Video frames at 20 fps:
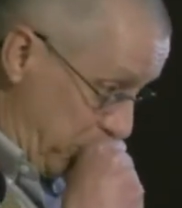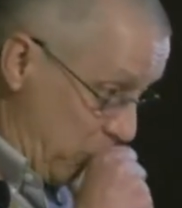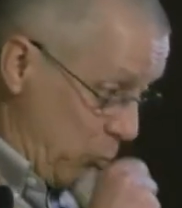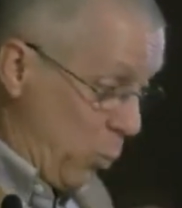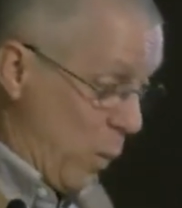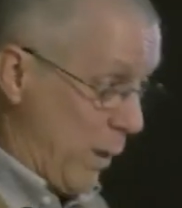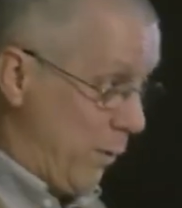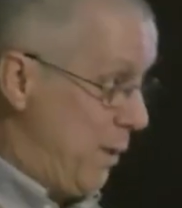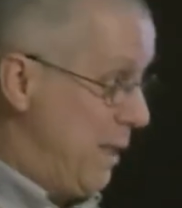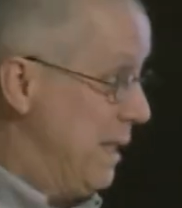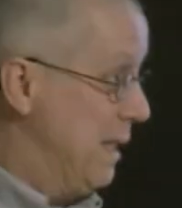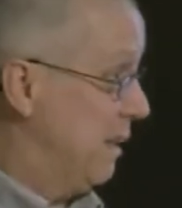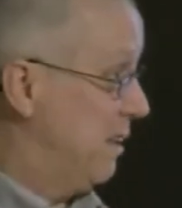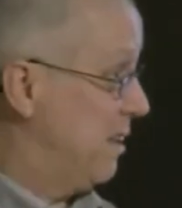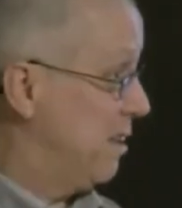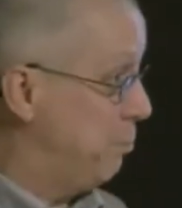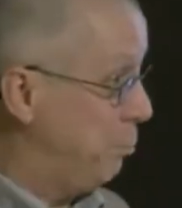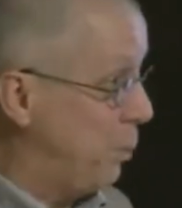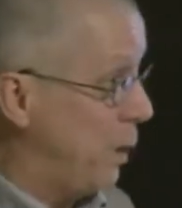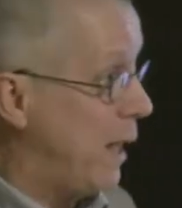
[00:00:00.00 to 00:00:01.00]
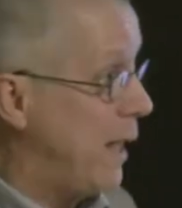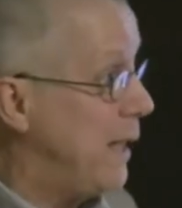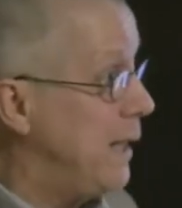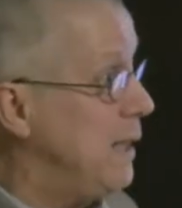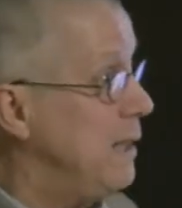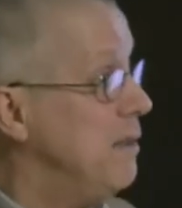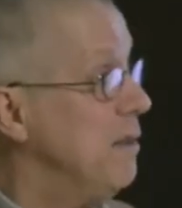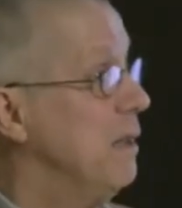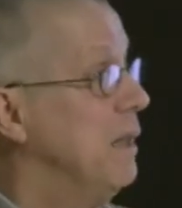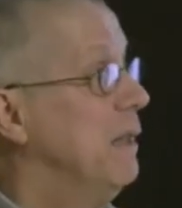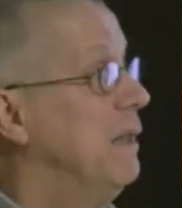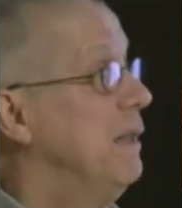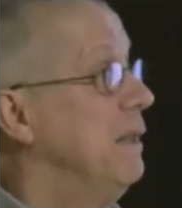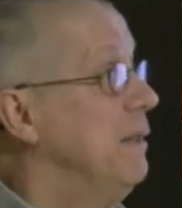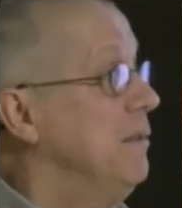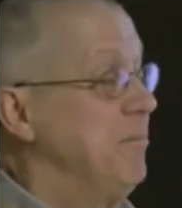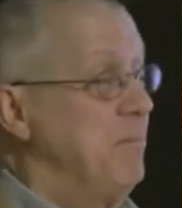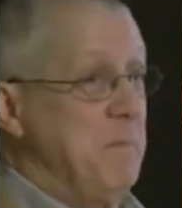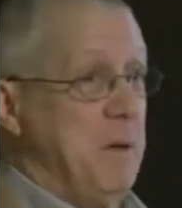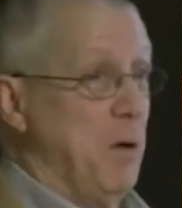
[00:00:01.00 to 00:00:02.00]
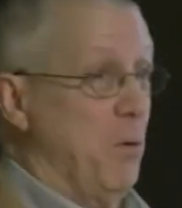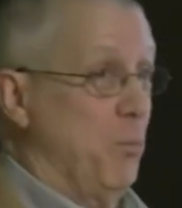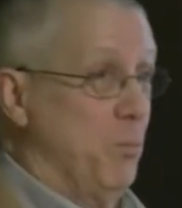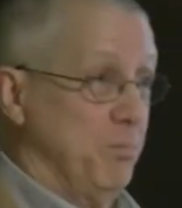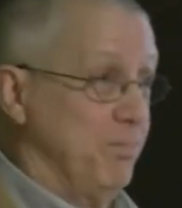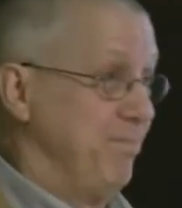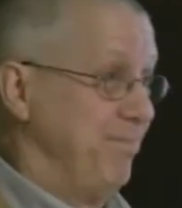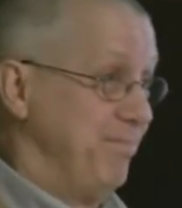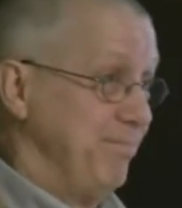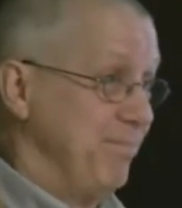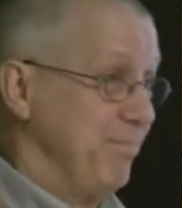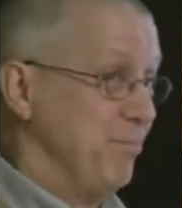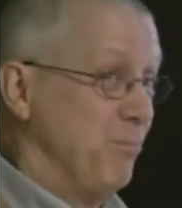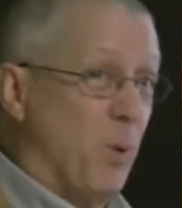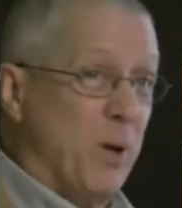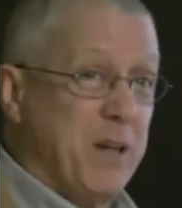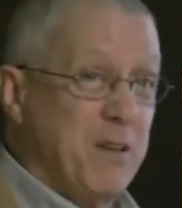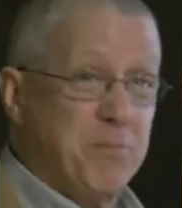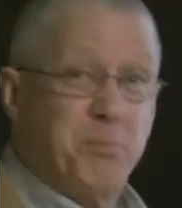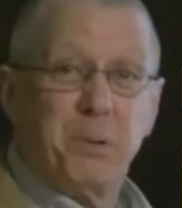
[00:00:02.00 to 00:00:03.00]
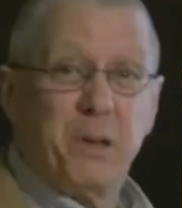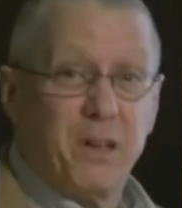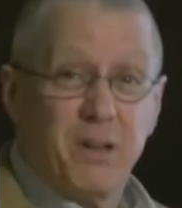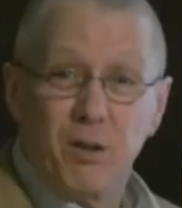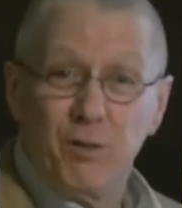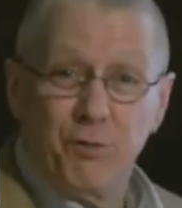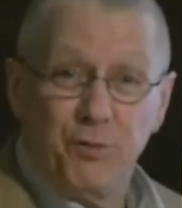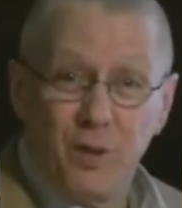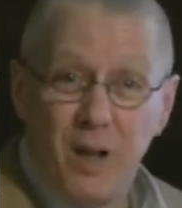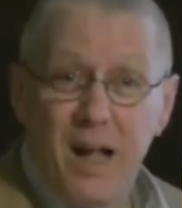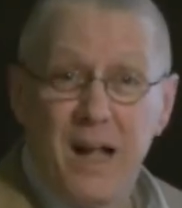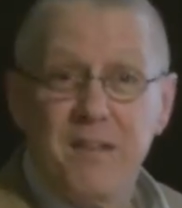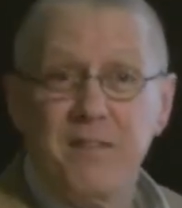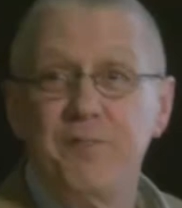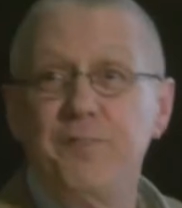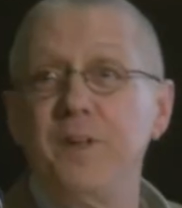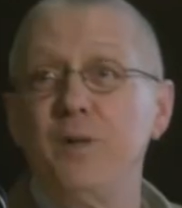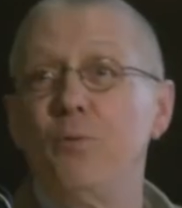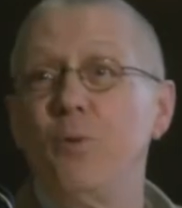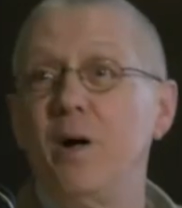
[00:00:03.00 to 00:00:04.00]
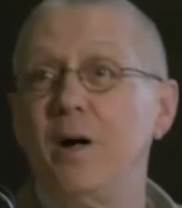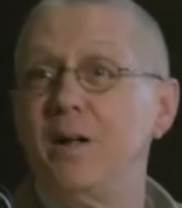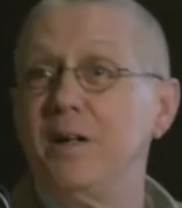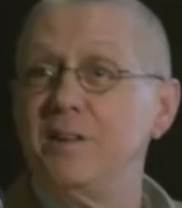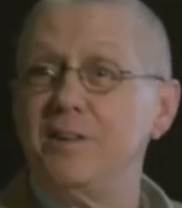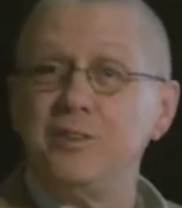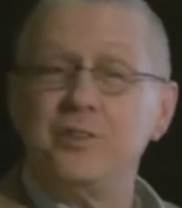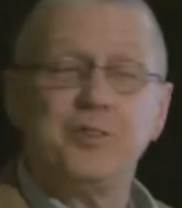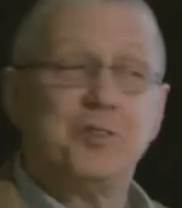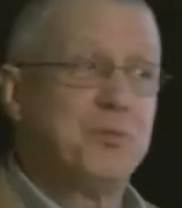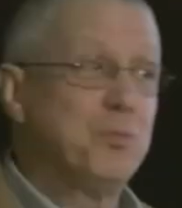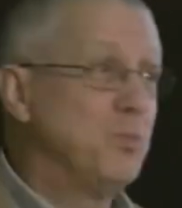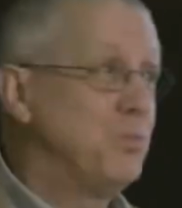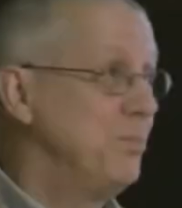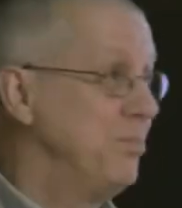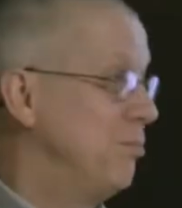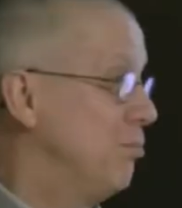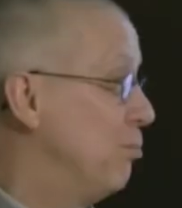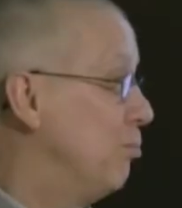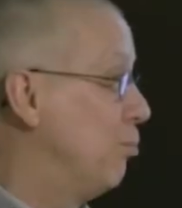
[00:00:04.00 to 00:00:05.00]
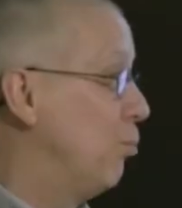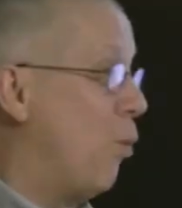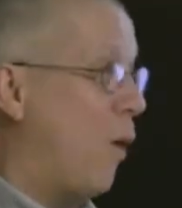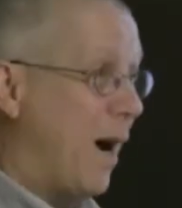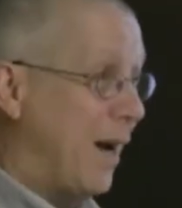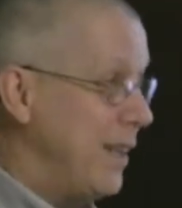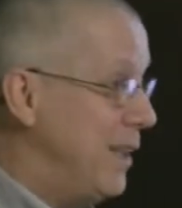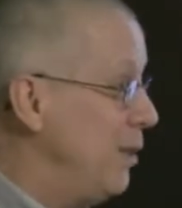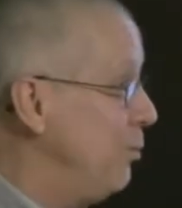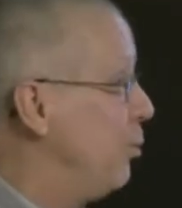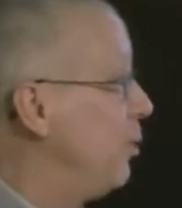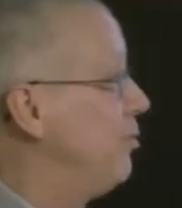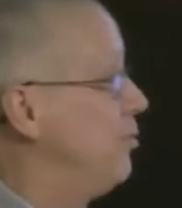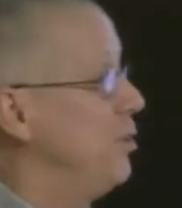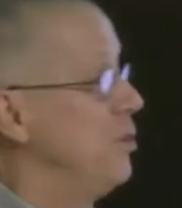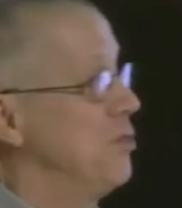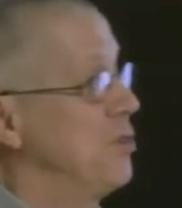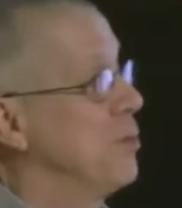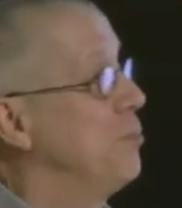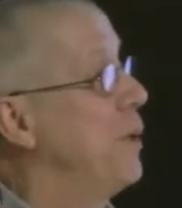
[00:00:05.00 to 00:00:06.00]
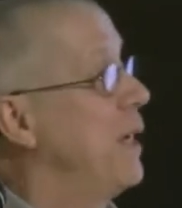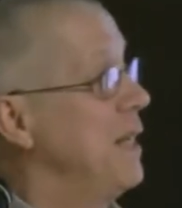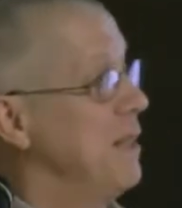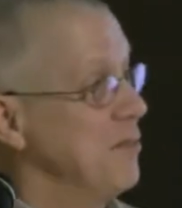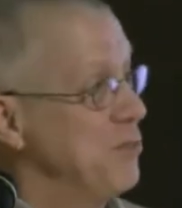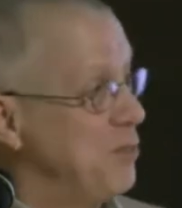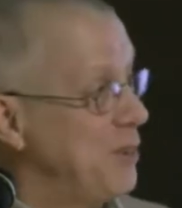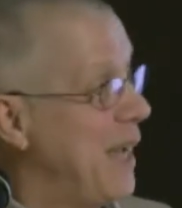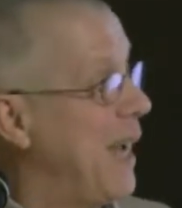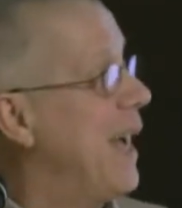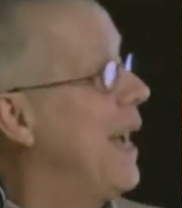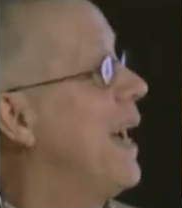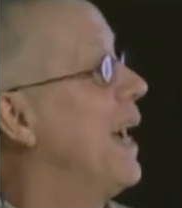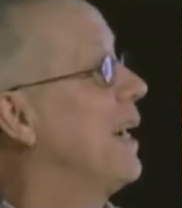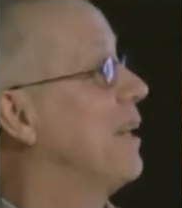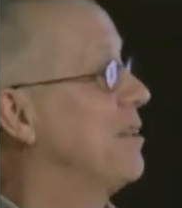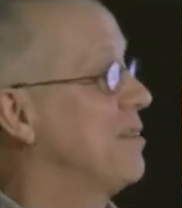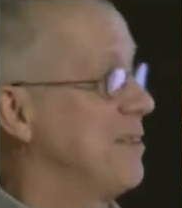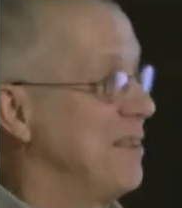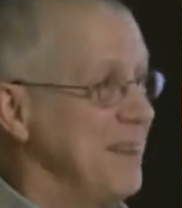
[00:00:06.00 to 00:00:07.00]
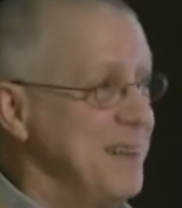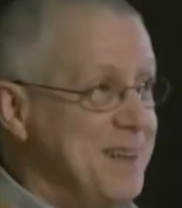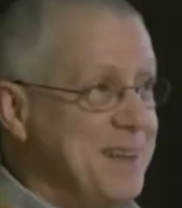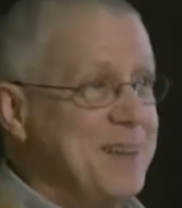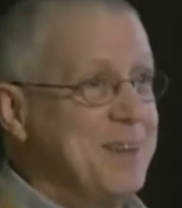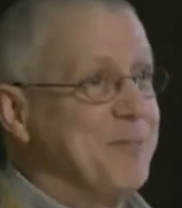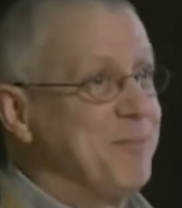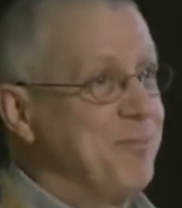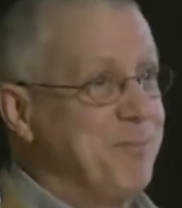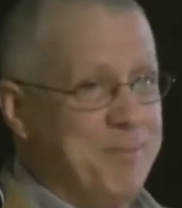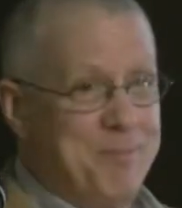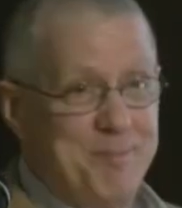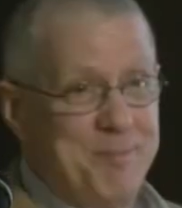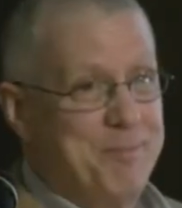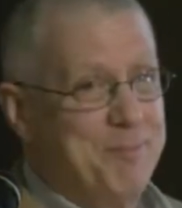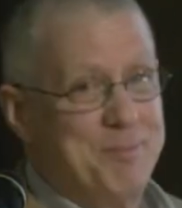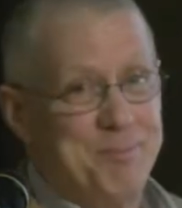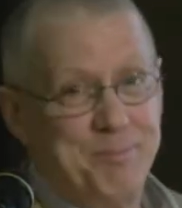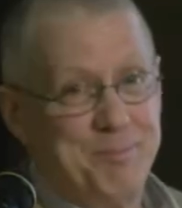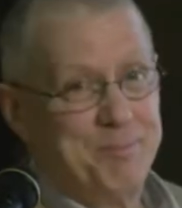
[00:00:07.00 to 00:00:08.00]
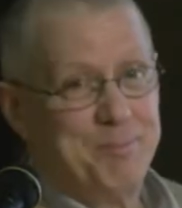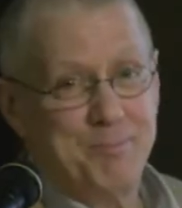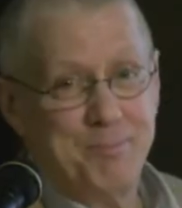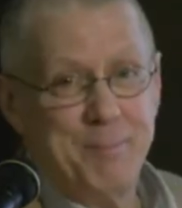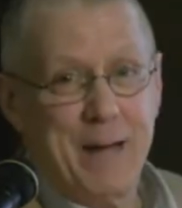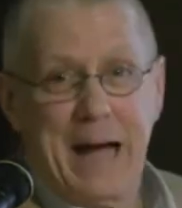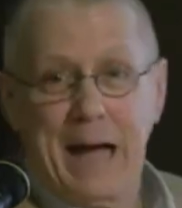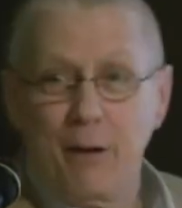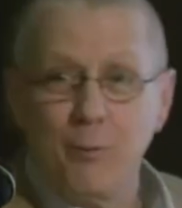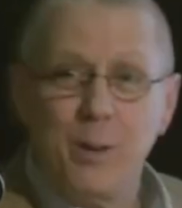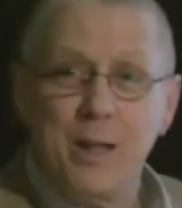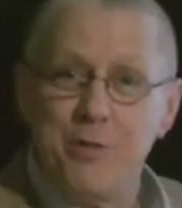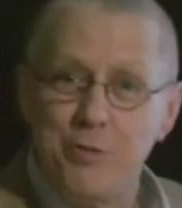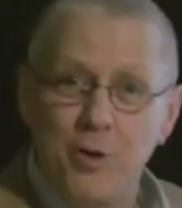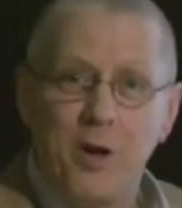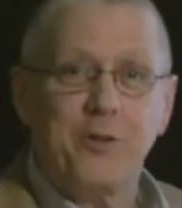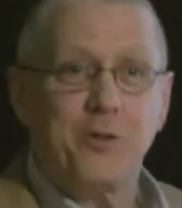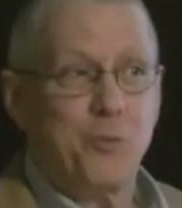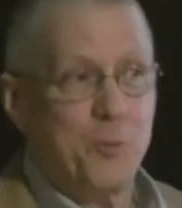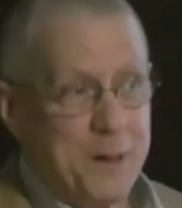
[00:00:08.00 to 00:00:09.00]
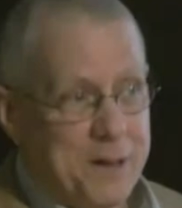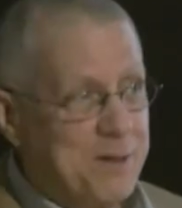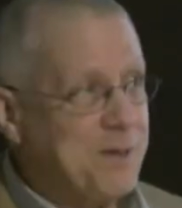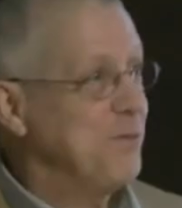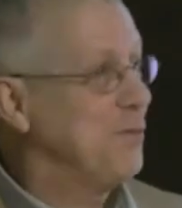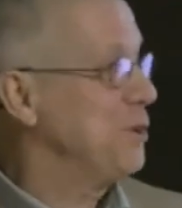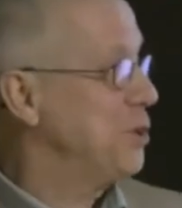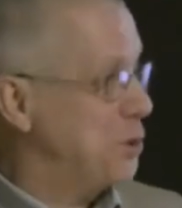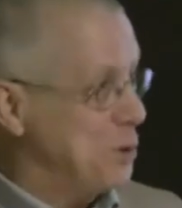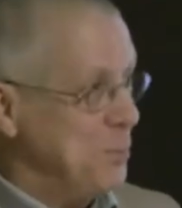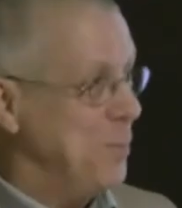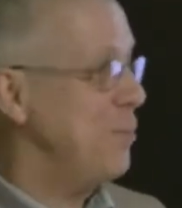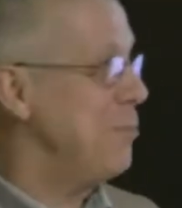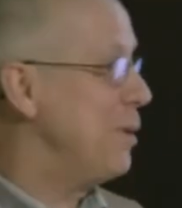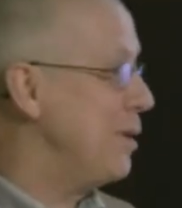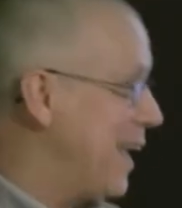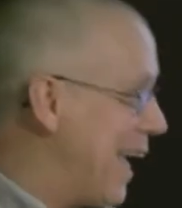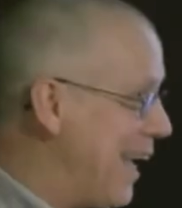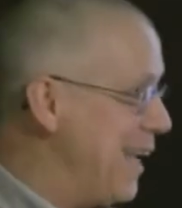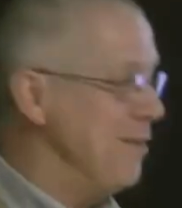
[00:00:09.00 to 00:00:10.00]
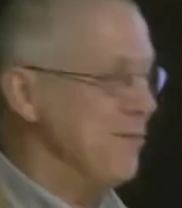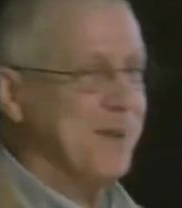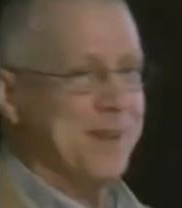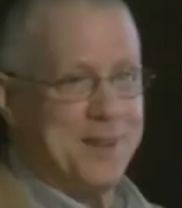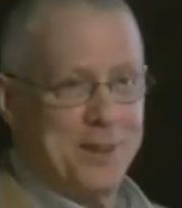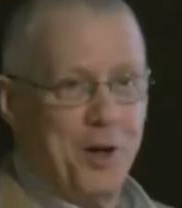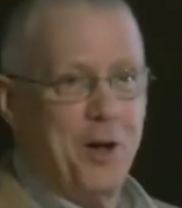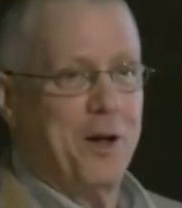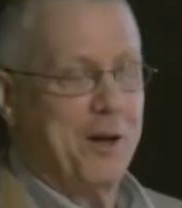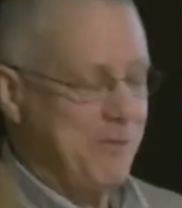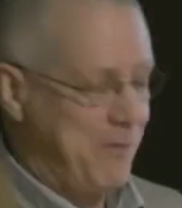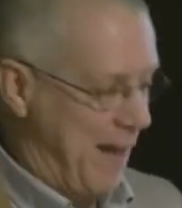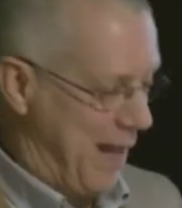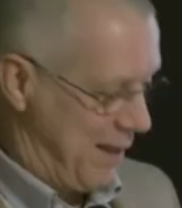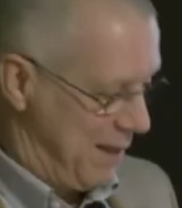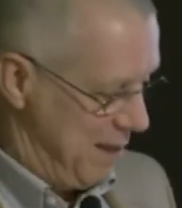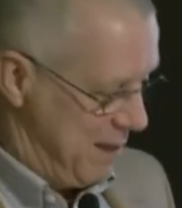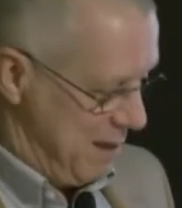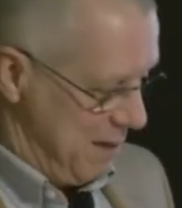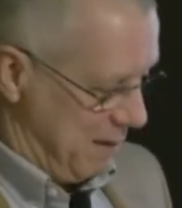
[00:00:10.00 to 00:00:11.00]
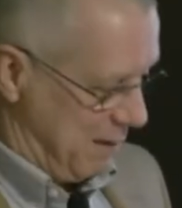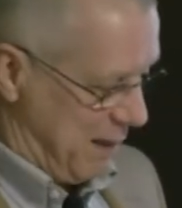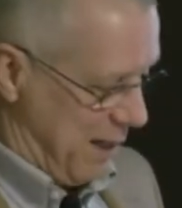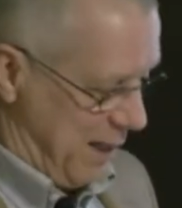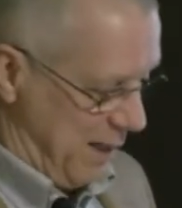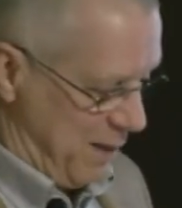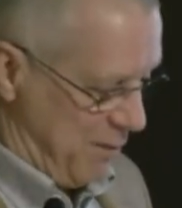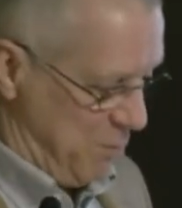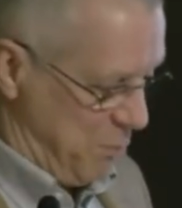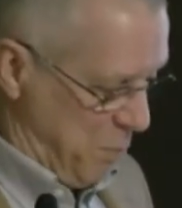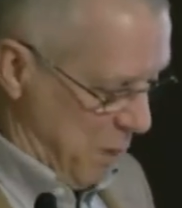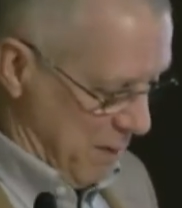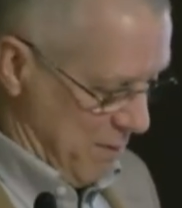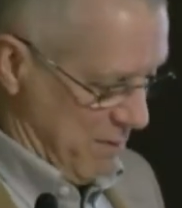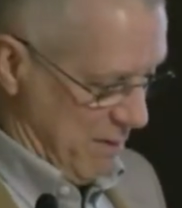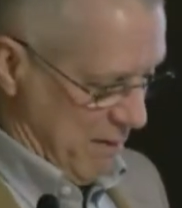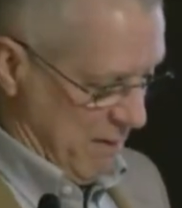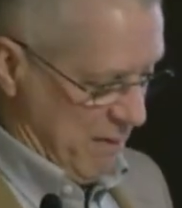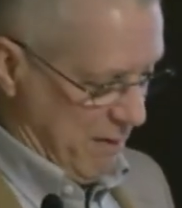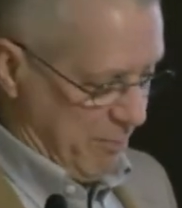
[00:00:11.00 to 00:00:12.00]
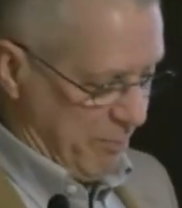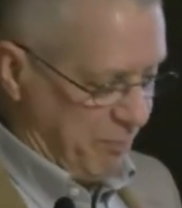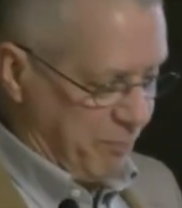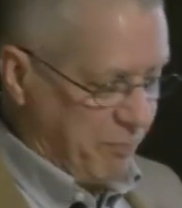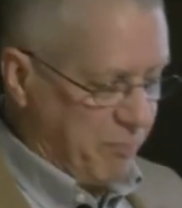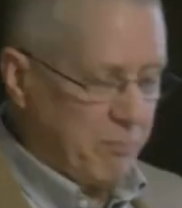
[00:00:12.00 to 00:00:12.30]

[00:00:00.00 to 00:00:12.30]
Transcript: where he explained, you know, what his political philosophy was, why he refused to pay his tax, how he thought the rest of us should be behaving, and all of that kind of business.